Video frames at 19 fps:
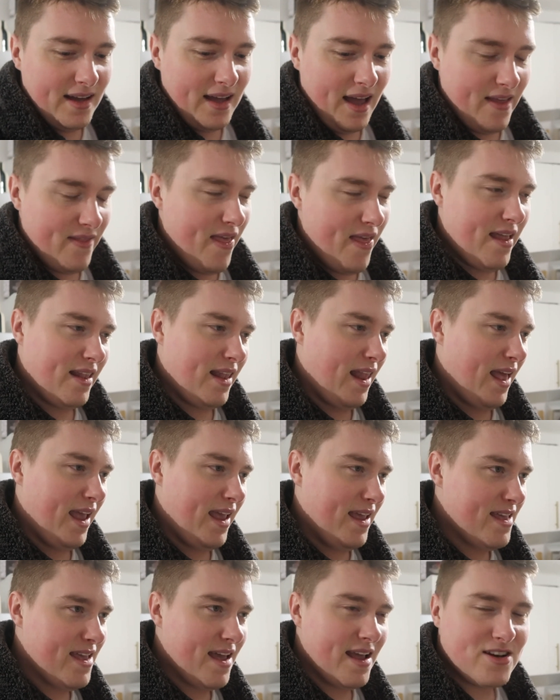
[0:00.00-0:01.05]
And then,
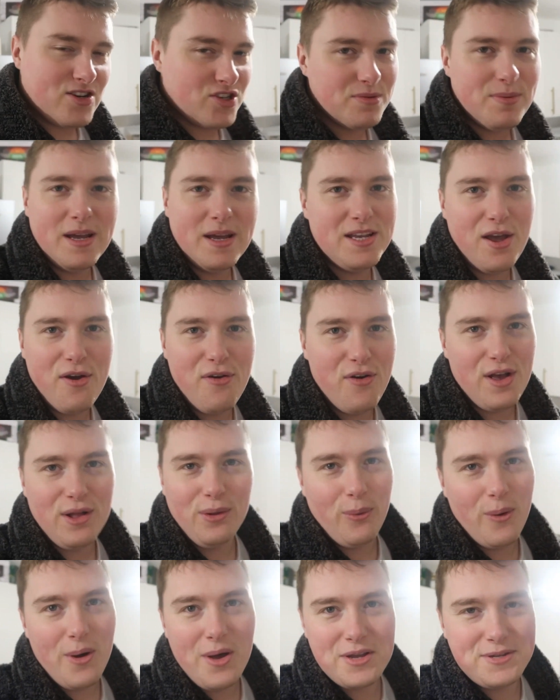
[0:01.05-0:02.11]
like, it just makes you feel
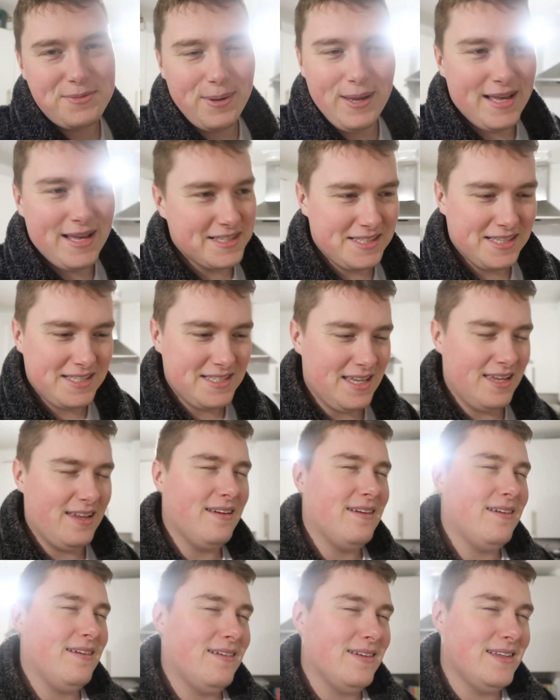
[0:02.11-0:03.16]
worse because it's
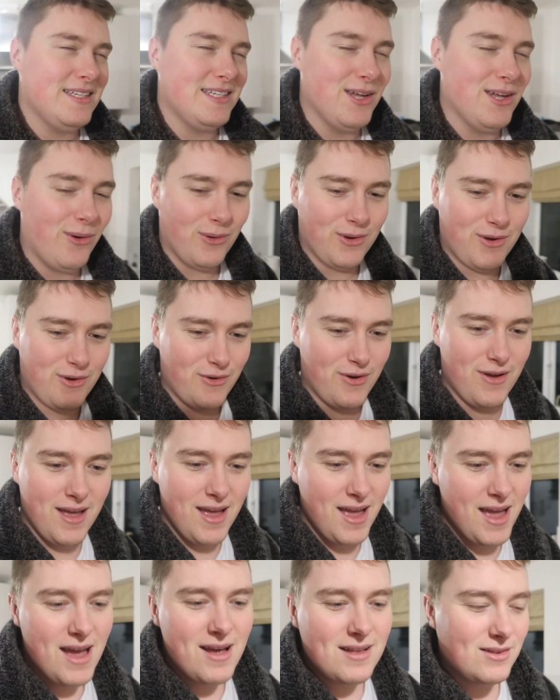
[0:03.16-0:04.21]
like, oh, it's so
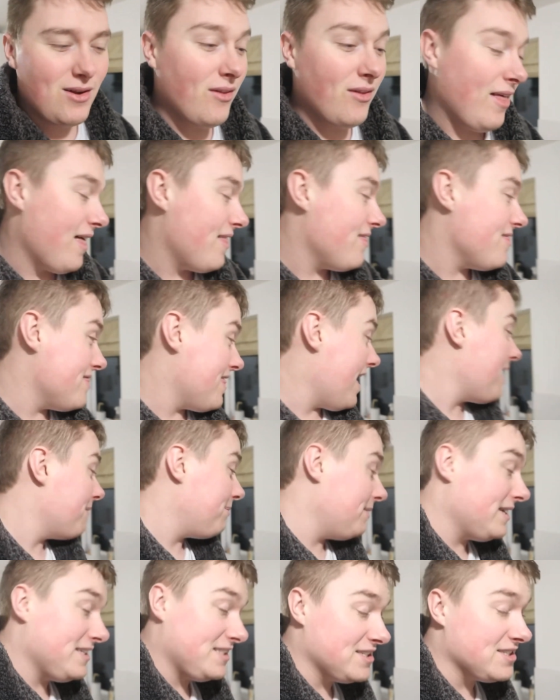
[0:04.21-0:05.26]
not that that
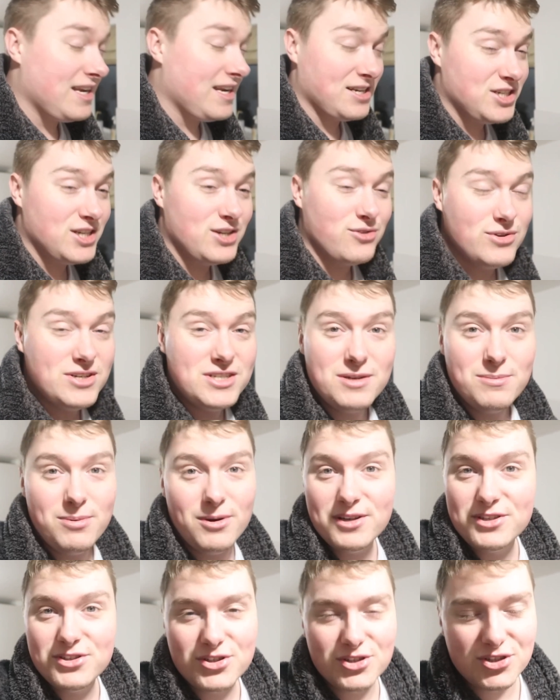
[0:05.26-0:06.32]
place isn't actually greasy,
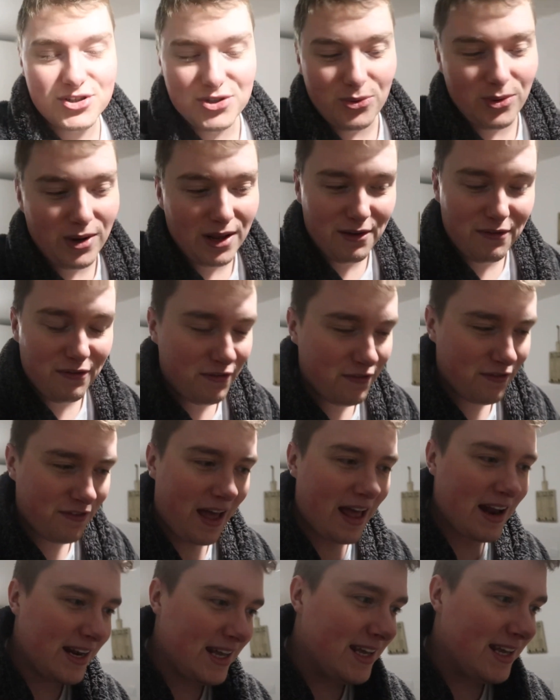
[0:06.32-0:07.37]
but it's just so, like,
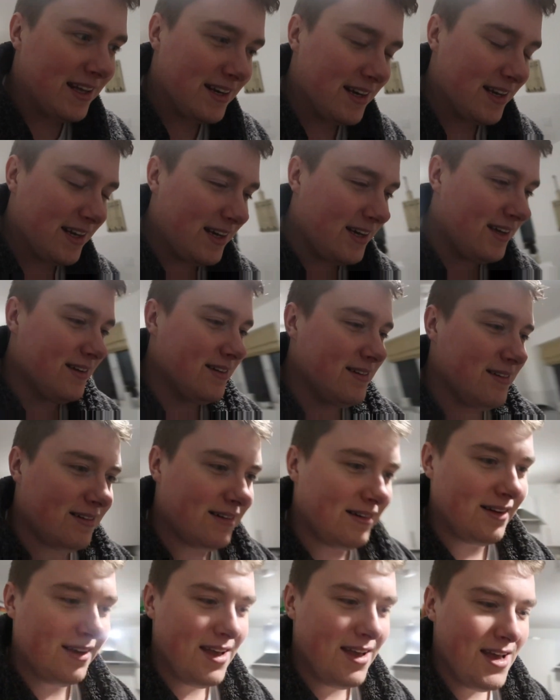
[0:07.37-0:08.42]
fatty, and you're like,
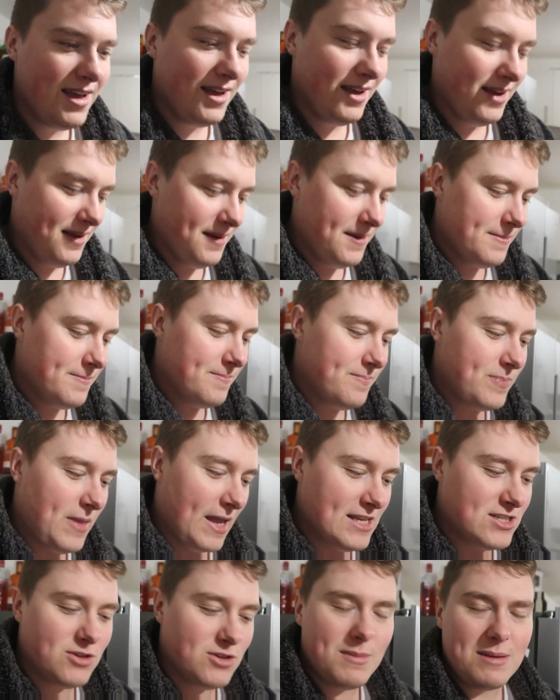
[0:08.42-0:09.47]
oh.
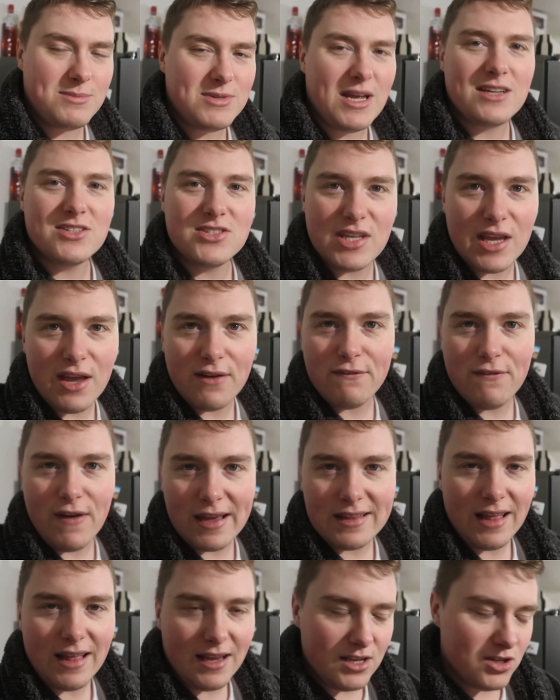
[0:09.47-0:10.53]
It sometimes has the
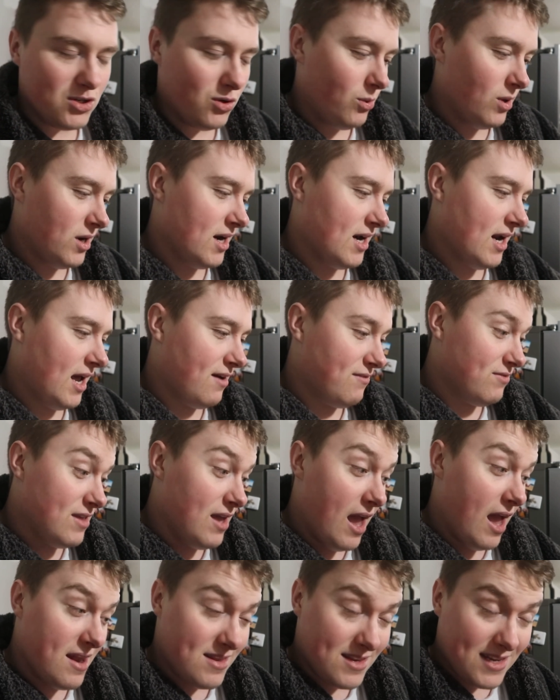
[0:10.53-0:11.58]
effect that you don't want it to have.
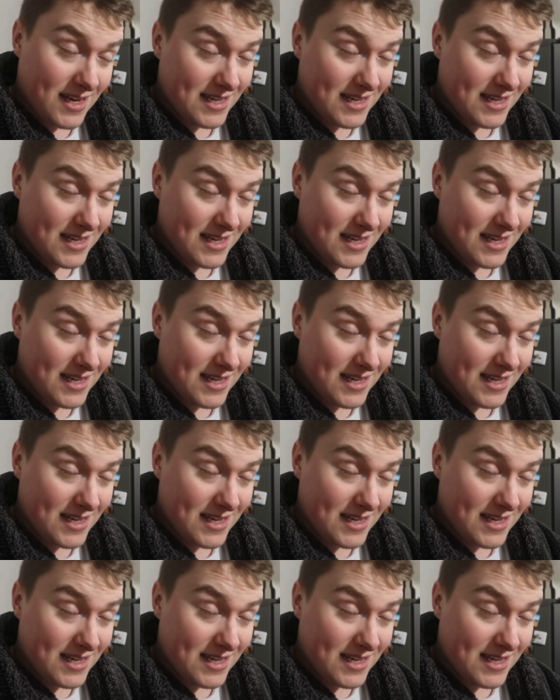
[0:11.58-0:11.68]
And